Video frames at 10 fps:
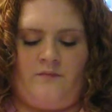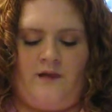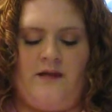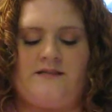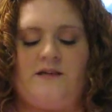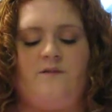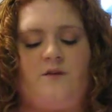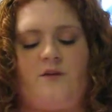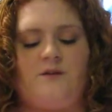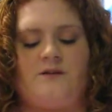His
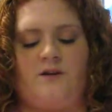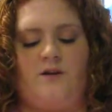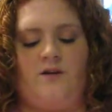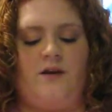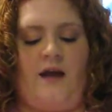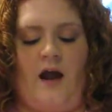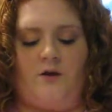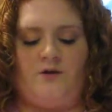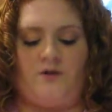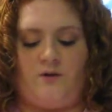influence included
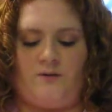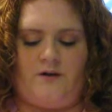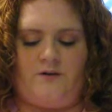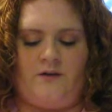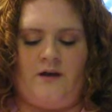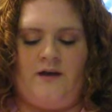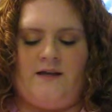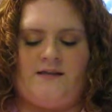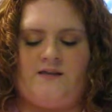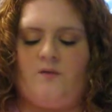Howard Truman,
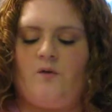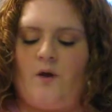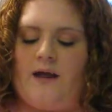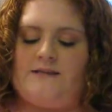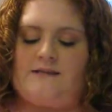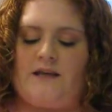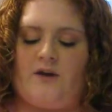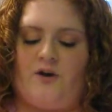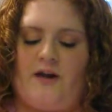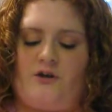civil rights
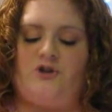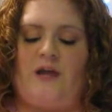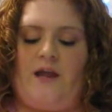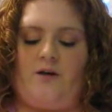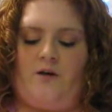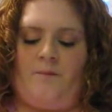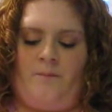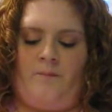leader and educator.